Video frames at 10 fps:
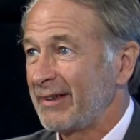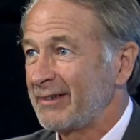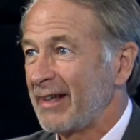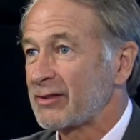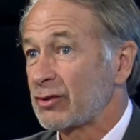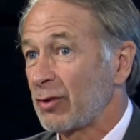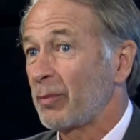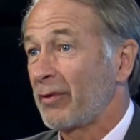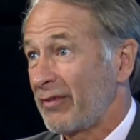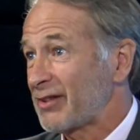and that's your
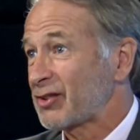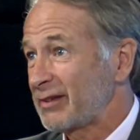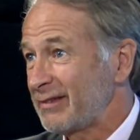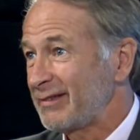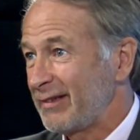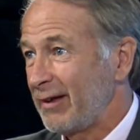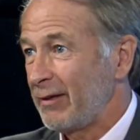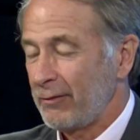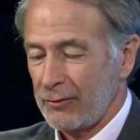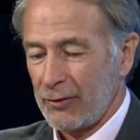profession,
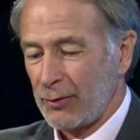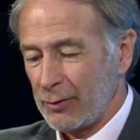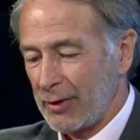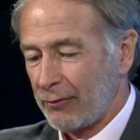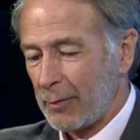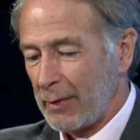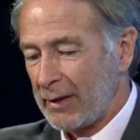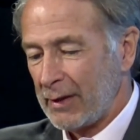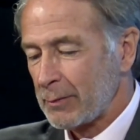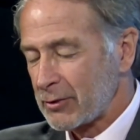and through different
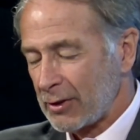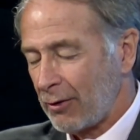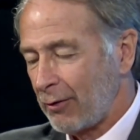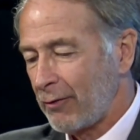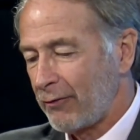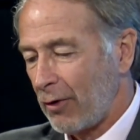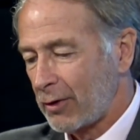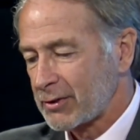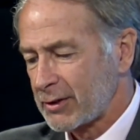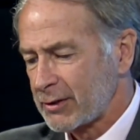mediums, you know, and
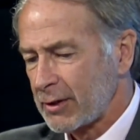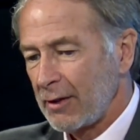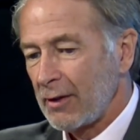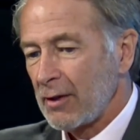focuses.